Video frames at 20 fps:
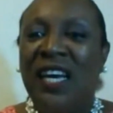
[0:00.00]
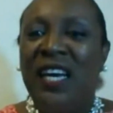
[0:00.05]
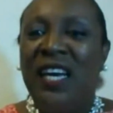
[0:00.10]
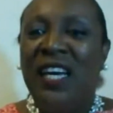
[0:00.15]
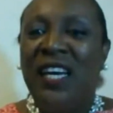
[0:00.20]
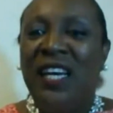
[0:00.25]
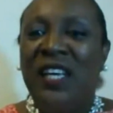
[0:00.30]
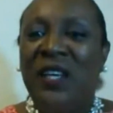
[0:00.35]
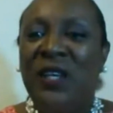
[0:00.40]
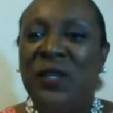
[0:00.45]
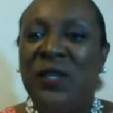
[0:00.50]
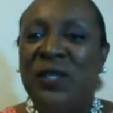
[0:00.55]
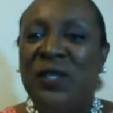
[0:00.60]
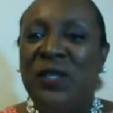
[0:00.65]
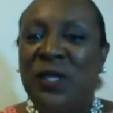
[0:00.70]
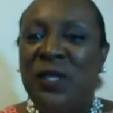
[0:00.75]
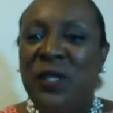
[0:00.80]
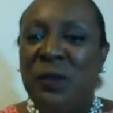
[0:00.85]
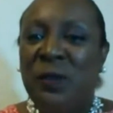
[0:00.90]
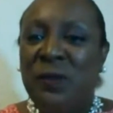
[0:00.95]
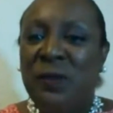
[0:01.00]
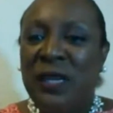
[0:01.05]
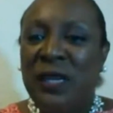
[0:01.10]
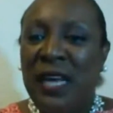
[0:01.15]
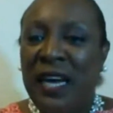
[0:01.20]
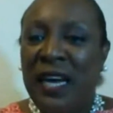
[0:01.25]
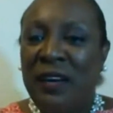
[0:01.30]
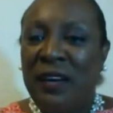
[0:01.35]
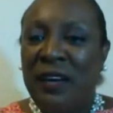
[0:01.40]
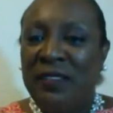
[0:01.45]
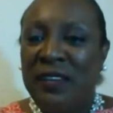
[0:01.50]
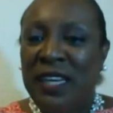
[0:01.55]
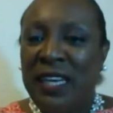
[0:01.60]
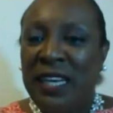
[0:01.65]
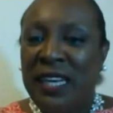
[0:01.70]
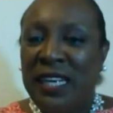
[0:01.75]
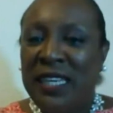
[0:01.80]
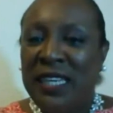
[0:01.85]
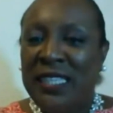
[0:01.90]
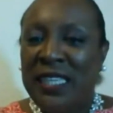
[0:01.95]
YouTube live link
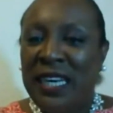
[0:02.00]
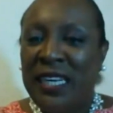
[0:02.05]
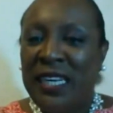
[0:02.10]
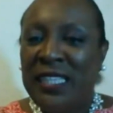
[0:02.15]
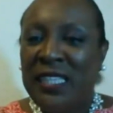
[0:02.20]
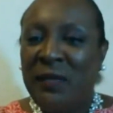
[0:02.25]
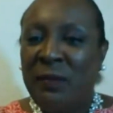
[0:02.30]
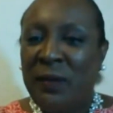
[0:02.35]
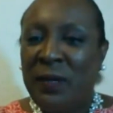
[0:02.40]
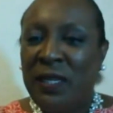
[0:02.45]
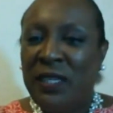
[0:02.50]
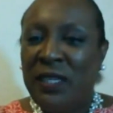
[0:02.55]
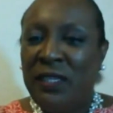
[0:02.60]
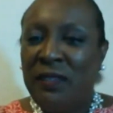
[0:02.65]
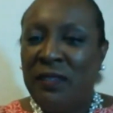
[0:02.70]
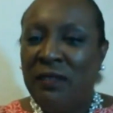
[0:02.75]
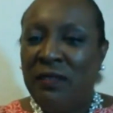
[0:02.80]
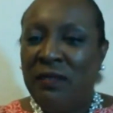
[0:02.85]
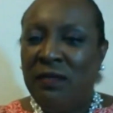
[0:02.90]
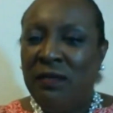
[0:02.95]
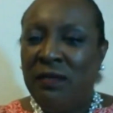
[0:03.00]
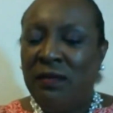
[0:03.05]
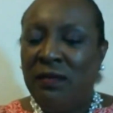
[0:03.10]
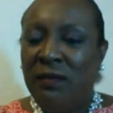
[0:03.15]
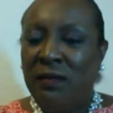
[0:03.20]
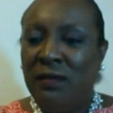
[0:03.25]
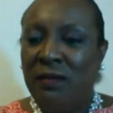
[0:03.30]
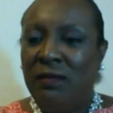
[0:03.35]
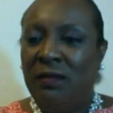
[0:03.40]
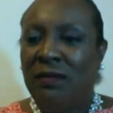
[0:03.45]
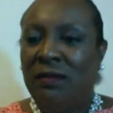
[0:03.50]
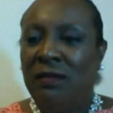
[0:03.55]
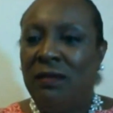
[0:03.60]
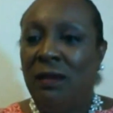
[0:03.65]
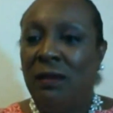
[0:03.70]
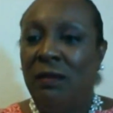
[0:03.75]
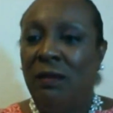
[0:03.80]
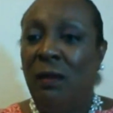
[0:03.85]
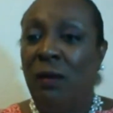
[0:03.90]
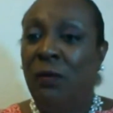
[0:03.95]
takes me.
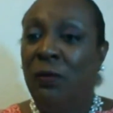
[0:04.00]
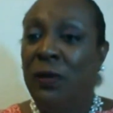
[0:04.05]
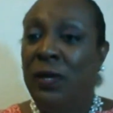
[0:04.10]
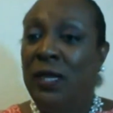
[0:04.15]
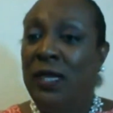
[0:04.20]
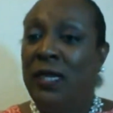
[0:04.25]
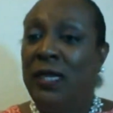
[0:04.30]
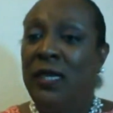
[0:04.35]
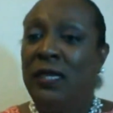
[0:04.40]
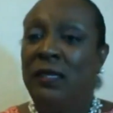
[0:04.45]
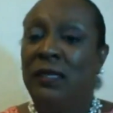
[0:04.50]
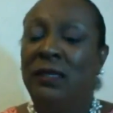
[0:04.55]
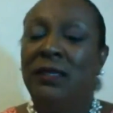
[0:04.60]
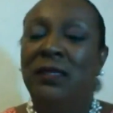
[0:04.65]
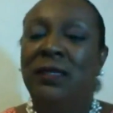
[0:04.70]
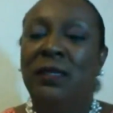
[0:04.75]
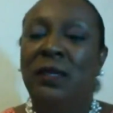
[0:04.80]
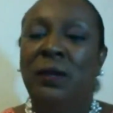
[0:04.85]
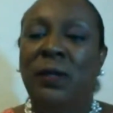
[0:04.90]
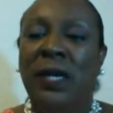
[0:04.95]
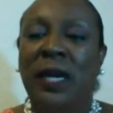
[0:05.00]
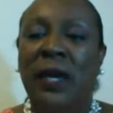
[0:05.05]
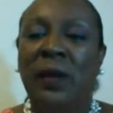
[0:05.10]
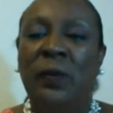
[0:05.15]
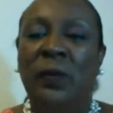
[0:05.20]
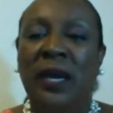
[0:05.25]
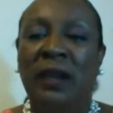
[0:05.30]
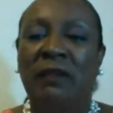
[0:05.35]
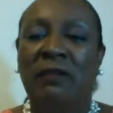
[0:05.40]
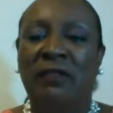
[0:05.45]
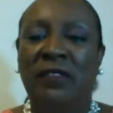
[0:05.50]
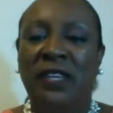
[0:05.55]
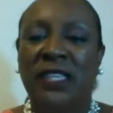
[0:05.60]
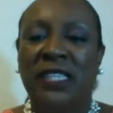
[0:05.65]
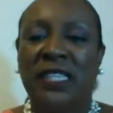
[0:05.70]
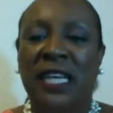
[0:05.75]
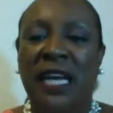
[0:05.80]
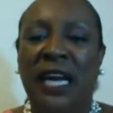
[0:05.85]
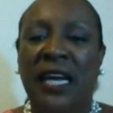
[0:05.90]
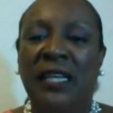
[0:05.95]
Oh, really? Okay, we got to fix
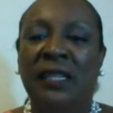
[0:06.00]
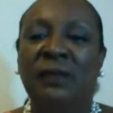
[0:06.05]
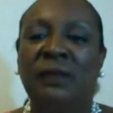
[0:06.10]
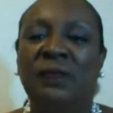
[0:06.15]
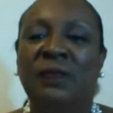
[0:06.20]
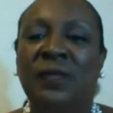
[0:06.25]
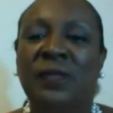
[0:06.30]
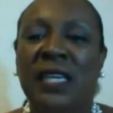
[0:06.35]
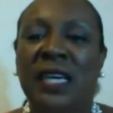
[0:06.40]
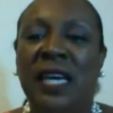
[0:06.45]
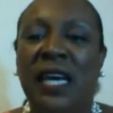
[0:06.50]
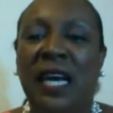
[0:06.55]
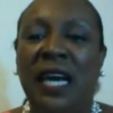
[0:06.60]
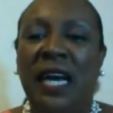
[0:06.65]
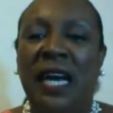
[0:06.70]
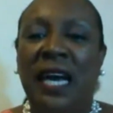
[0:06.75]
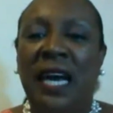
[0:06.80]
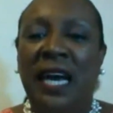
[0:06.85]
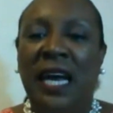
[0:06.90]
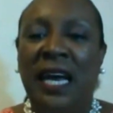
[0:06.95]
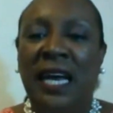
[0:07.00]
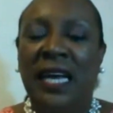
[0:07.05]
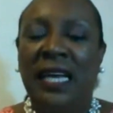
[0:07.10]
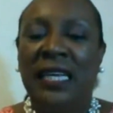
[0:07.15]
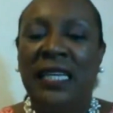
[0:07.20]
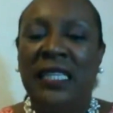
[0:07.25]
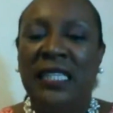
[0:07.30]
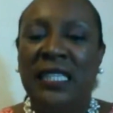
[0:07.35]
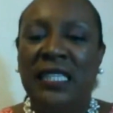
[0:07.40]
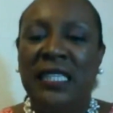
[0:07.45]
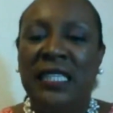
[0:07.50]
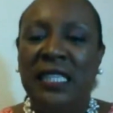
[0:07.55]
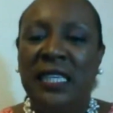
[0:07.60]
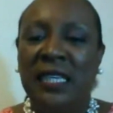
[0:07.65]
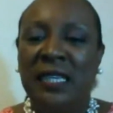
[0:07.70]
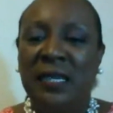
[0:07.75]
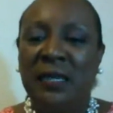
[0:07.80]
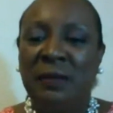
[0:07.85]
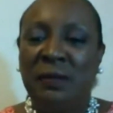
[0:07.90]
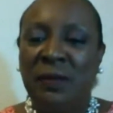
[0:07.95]
that. And
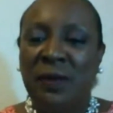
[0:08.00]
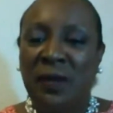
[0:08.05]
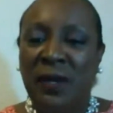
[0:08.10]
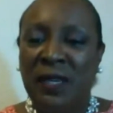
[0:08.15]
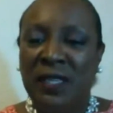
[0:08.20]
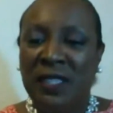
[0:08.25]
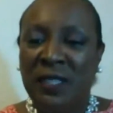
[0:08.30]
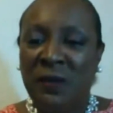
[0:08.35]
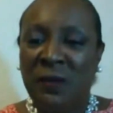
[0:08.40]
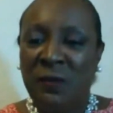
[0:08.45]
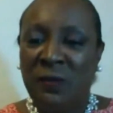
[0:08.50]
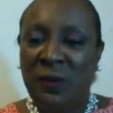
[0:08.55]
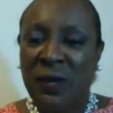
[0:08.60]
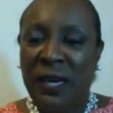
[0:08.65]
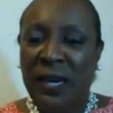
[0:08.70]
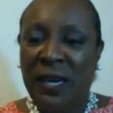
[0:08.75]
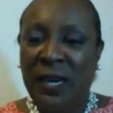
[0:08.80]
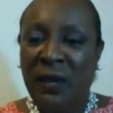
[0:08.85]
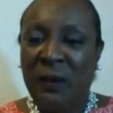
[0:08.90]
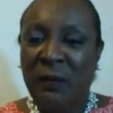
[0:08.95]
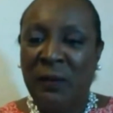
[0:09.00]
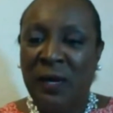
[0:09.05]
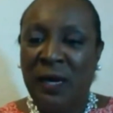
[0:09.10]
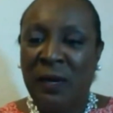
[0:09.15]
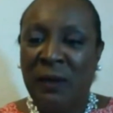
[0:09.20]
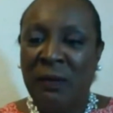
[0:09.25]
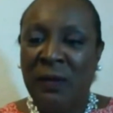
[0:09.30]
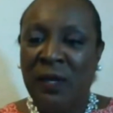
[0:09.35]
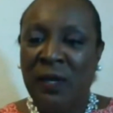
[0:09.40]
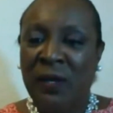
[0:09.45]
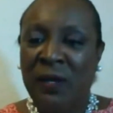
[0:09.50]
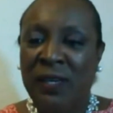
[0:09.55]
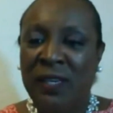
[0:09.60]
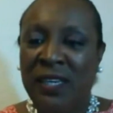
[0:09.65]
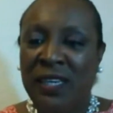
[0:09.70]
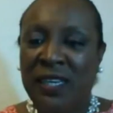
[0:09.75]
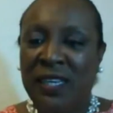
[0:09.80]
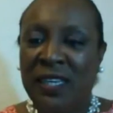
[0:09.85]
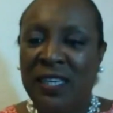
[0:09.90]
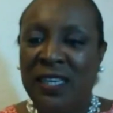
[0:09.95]
awesome, Pam, I'm
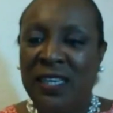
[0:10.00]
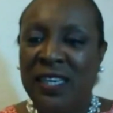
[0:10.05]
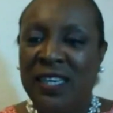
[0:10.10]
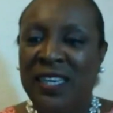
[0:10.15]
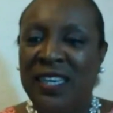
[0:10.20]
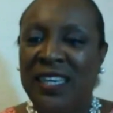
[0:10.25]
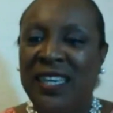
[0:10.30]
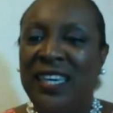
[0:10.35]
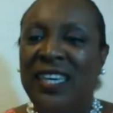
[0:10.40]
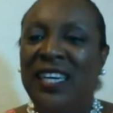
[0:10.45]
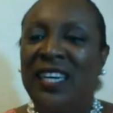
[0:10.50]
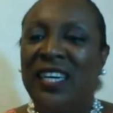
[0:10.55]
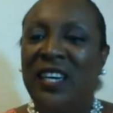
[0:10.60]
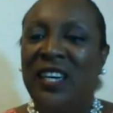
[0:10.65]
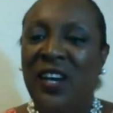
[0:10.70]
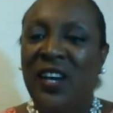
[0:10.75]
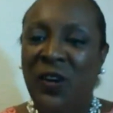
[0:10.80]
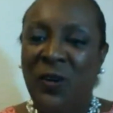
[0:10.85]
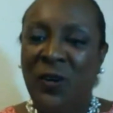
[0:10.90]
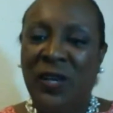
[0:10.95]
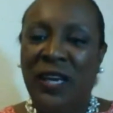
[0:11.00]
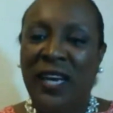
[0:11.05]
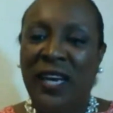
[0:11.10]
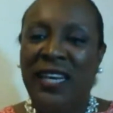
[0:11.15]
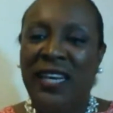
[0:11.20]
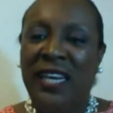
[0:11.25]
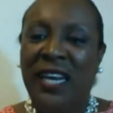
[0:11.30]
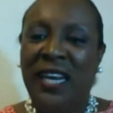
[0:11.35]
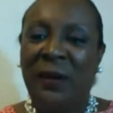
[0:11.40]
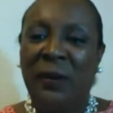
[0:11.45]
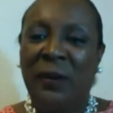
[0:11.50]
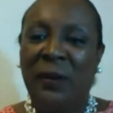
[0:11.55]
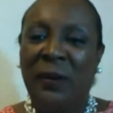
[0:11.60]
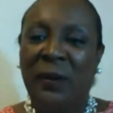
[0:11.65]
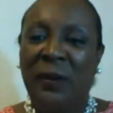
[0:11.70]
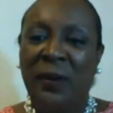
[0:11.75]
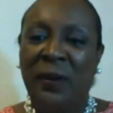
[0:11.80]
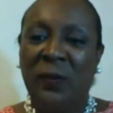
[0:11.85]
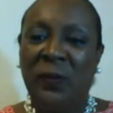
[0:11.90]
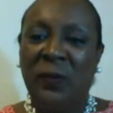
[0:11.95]
learning. Okay, Larry,
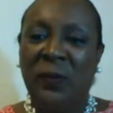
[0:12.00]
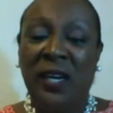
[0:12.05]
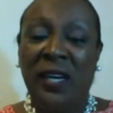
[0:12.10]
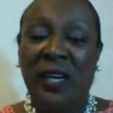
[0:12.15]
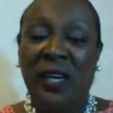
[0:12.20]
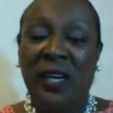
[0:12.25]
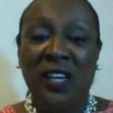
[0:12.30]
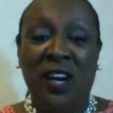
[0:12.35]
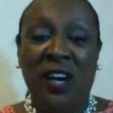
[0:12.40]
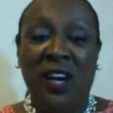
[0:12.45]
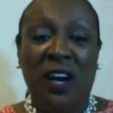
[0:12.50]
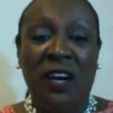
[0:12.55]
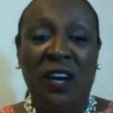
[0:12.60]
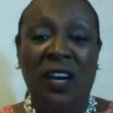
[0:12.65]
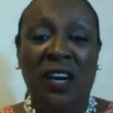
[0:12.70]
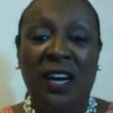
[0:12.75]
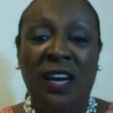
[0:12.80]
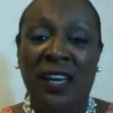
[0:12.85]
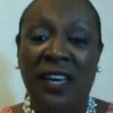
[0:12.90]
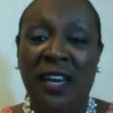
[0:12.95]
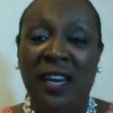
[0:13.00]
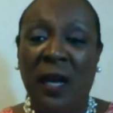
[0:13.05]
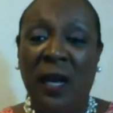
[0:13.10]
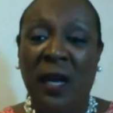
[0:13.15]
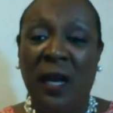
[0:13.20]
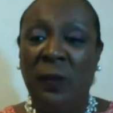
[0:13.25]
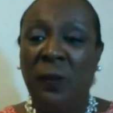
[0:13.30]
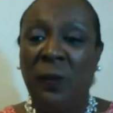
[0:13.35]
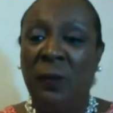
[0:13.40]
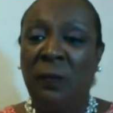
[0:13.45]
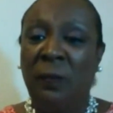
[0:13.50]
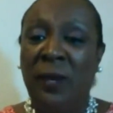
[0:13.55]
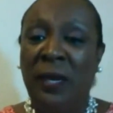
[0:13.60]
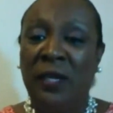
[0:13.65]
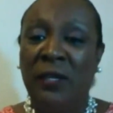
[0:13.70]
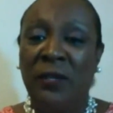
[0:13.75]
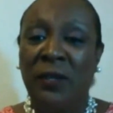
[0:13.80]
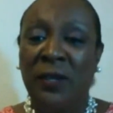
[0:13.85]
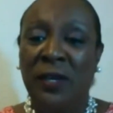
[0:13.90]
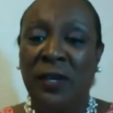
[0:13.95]
we could talk. I can help you with Patreon.
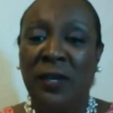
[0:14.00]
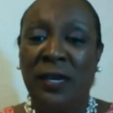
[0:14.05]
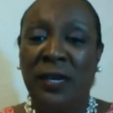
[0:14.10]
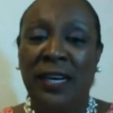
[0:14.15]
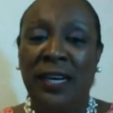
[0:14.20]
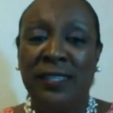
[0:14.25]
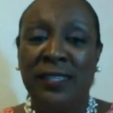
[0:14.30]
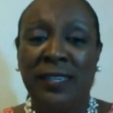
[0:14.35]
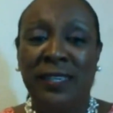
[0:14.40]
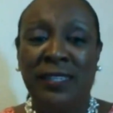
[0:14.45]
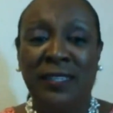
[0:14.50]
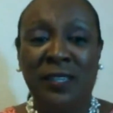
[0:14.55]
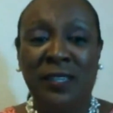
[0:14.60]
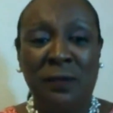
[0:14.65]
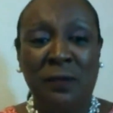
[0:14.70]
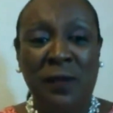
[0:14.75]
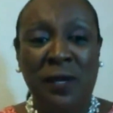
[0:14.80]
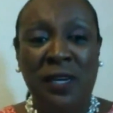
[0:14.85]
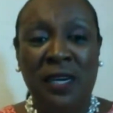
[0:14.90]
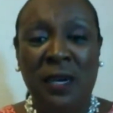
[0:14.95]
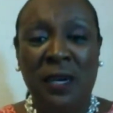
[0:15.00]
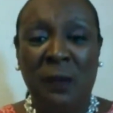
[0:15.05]
It took me a couple of